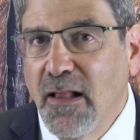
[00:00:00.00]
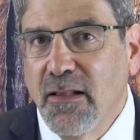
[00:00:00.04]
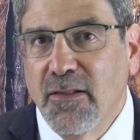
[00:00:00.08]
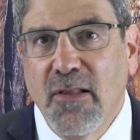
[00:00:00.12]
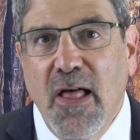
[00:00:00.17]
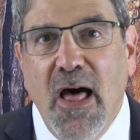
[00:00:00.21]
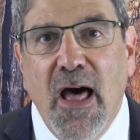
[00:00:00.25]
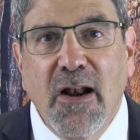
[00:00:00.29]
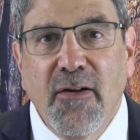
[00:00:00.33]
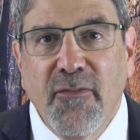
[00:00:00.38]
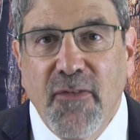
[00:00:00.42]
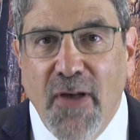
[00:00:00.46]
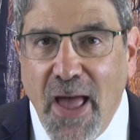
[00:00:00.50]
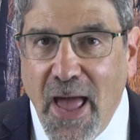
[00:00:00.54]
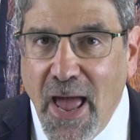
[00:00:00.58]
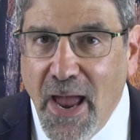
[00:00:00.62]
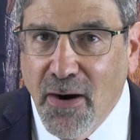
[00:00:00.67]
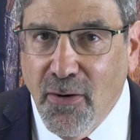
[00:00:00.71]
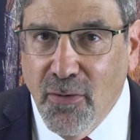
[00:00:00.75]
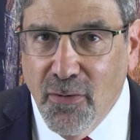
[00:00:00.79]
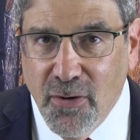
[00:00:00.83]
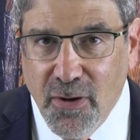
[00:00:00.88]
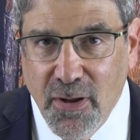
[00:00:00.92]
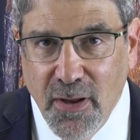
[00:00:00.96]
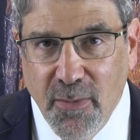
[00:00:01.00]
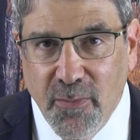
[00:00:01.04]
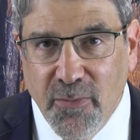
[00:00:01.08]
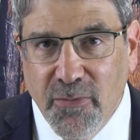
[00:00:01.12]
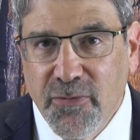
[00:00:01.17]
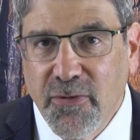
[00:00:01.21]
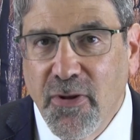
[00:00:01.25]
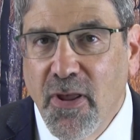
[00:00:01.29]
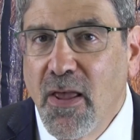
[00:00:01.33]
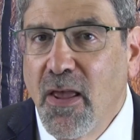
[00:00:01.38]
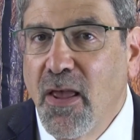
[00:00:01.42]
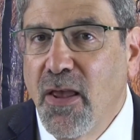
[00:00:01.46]
A lot of
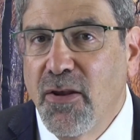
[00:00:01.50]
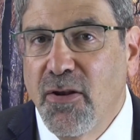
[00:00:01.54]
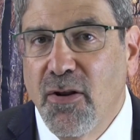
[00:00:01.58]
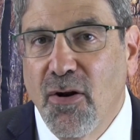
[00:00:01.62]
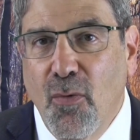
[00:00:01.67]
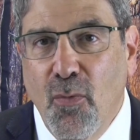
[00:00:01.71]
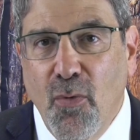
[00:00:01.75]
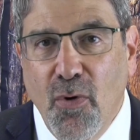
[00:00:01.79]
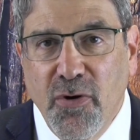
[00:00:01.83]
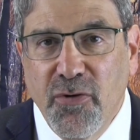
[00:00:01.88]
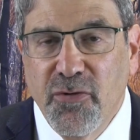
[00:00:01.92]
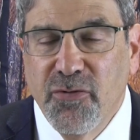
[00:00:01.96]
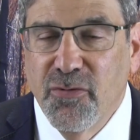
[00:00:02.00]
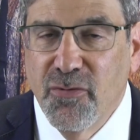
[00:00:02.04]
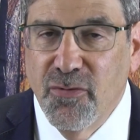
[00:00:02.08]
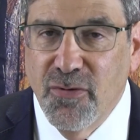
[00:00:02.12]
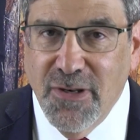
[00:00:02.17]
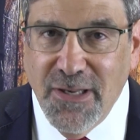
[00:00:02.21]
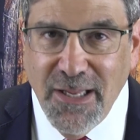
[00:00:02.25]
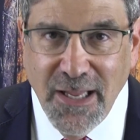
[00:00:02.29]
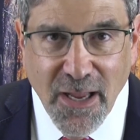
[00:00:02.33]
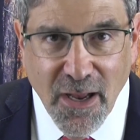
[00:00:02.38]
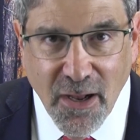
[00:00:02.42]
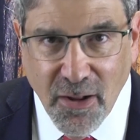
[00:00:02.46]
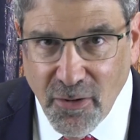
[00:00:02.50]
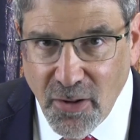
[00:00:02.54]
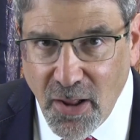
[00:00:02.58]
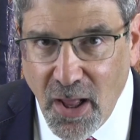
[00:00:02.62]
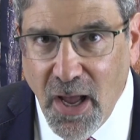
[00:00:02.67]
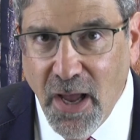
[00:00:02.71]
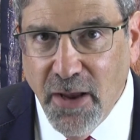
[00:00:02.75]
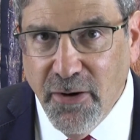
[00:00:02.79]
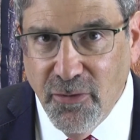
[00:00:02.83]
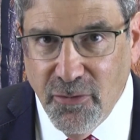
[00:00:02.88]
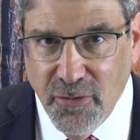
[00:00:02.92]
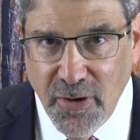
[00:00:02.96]
acronyms. You know, what is your
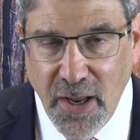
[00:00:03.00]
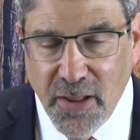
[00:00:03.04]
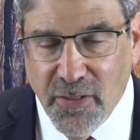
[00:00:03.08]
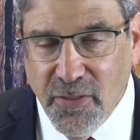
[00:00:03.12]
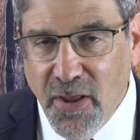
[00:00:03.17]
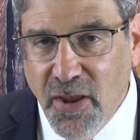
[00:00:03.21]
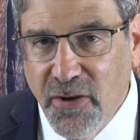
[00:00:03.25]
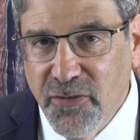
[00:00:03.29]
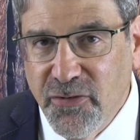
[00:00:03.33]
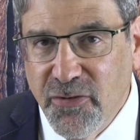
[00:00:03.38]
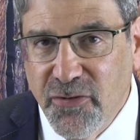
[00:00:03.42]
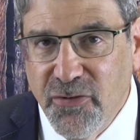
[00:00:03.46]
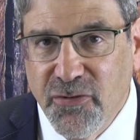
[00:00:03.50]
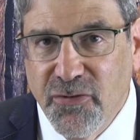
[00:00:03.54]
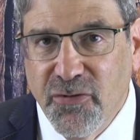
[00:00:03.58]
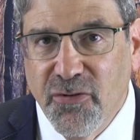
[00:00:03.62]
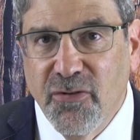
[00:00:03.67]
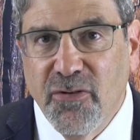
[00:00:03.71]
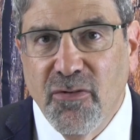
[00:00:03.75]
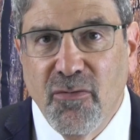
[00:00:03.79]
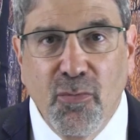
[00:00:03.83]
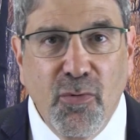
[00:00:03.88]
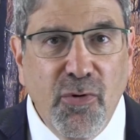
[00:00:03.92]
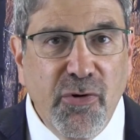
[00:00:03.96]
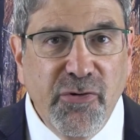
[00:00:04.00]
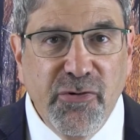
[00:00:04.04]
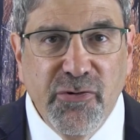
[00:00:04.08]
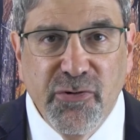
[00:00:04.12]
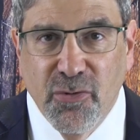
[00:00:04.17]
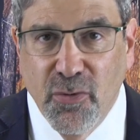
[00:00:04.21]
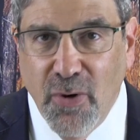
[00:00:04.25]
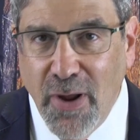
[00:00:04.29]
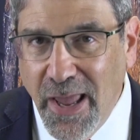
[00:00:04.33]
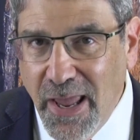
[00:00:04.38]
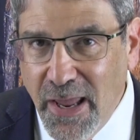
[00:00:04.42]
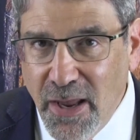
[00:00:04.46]
DLI, your date less insured? What
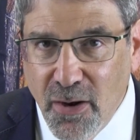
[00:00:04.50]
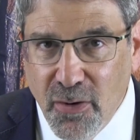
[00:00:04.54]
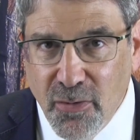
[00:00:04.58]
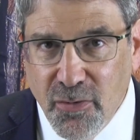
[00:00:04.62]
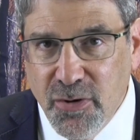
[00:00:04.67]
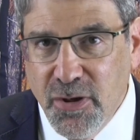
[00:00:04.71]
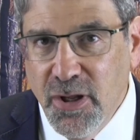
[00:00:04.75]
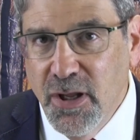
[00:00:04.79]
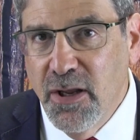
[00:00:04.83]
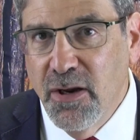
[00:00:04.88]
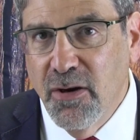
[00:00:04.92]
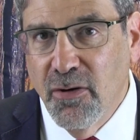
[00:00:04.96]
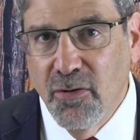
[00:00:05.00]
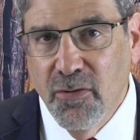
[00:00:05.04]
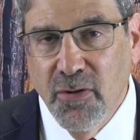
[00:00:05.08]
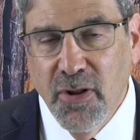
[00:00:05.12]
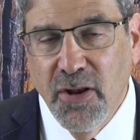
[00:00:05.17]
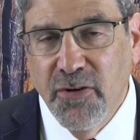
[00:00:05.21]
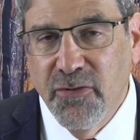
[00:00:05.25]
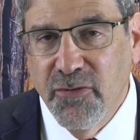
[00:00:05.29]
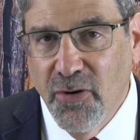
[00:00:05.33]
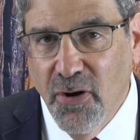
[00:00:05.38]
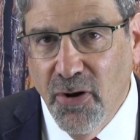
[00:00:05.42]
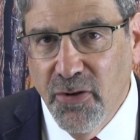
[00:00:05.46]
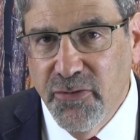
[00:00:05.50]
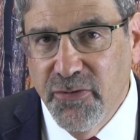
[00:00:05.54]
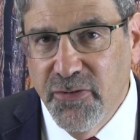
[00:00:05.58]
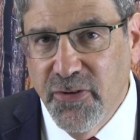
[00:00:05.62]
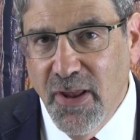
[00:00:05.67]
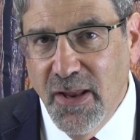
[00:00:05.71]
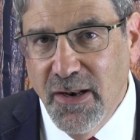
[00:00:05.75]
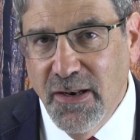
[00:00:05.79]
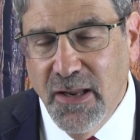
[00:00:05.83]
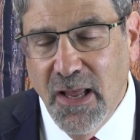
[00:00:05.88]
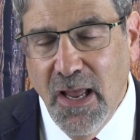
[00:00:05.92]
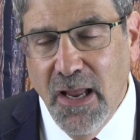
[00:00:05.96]
is your AOD, your alleged
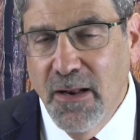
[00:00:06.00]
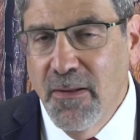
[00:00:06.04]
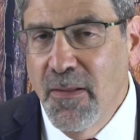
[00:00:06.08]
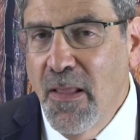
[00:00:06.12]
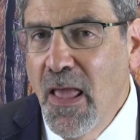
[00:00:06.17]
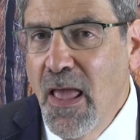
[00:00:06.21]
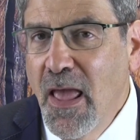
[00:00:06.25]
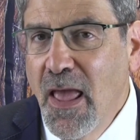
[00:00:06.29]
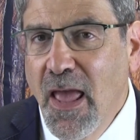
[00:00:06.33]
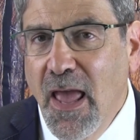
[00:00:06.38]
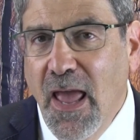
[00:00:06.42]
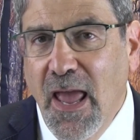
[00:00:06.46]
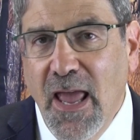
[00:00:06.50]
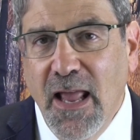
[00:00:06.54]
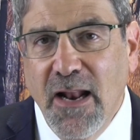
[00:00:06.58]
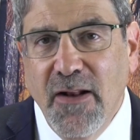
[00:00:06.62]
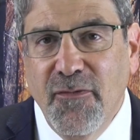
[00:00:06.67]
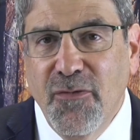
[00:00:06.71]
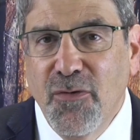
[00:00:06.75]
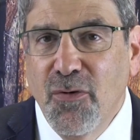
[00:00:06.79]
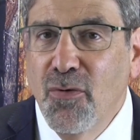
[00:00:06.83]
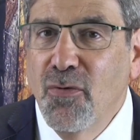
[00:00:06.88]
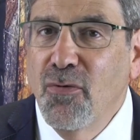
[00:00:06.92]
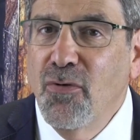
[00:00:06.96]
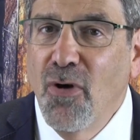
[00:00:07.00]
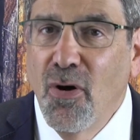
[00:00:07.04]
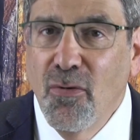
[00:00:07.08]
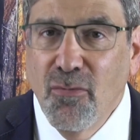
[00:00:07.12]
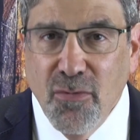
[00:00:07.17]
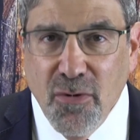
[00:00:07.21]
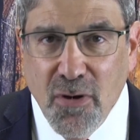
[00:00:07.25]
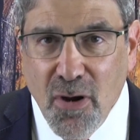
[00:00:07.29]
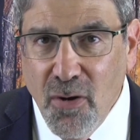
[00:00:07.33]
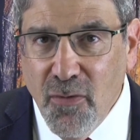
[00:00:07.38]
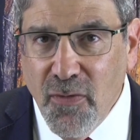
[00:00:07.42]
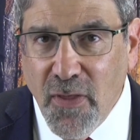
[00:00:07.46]
onset date? And if you
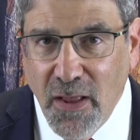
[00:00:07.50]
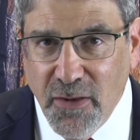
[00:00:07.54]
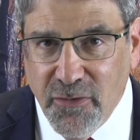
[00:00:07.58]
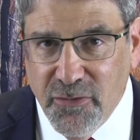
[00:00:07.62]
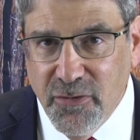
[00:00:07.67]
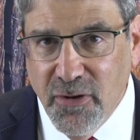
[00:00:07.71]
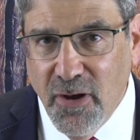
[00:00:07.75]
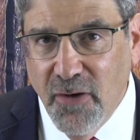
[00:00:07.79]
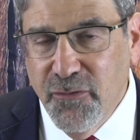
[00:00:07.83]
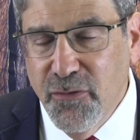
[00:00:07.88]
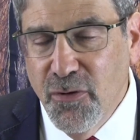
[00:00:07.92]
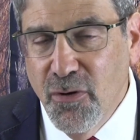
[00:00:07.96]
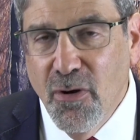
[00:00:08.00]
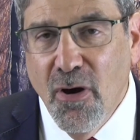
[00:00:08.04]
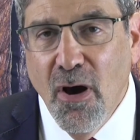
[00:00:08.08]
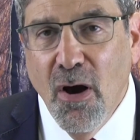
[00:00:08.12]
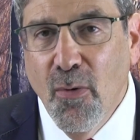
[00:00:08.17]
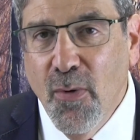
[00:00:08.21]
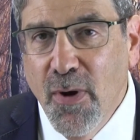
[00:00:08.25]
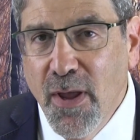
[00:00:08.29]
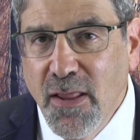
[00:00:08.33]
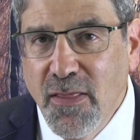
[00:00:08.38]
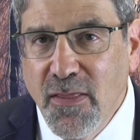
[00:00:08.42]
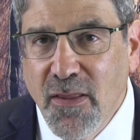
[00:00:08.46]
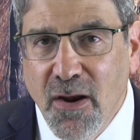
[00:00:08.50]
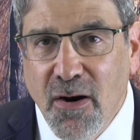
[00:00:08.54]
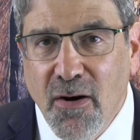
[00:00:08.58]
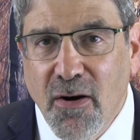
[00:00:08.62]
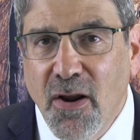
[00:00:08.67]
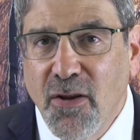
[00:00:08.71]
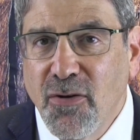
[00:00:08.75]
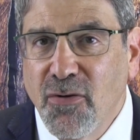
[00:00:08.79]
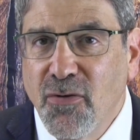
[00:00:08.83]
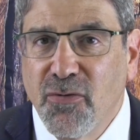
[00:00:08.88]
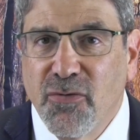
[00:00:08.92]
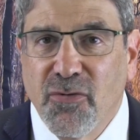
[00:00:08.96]
don't know that stuff, you go in
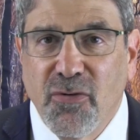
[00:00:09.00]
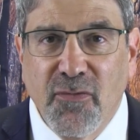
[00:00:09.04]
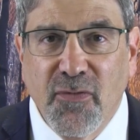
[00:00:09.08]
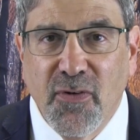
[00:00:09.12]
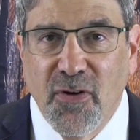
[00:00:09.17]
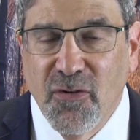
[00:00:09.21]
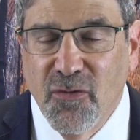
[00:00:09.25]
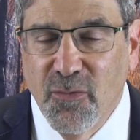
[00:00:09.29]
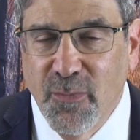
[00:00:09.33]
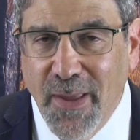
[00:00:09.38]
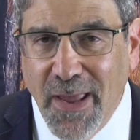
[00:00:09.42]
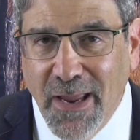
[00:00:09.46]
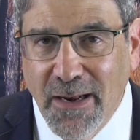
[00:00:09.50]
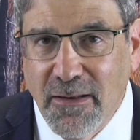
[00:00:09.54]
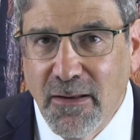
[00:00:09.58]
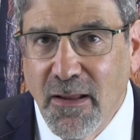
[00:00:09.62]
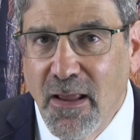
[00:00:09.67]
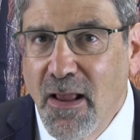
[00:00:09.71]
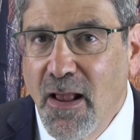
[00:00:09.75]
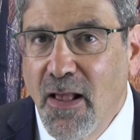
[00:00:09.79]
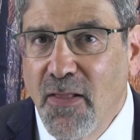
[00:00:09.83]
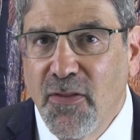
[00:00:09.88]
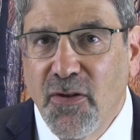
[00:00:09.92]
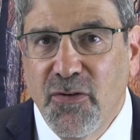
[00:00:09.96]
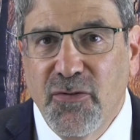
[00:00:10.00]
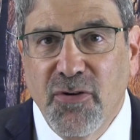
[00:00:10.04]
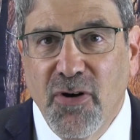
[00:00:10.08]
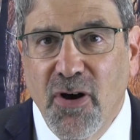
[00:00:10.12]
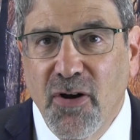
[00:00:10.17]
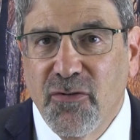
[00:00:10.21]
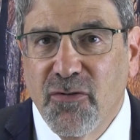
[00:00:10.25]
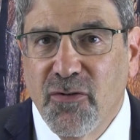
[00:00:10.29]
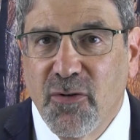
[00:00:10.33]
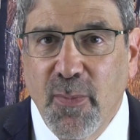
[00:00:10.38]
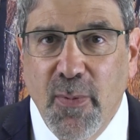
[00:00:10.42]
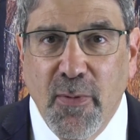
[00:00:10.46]
there and you sort of expect the
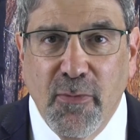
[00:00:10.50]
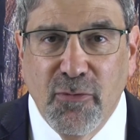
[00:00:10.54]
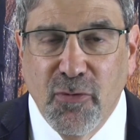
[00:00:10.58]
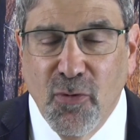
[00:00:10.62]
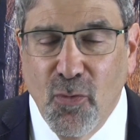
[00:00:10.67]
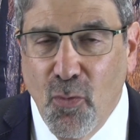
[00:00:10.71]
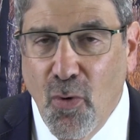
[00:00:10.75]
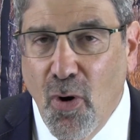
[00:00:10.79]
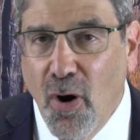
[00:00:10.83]
judge to be able to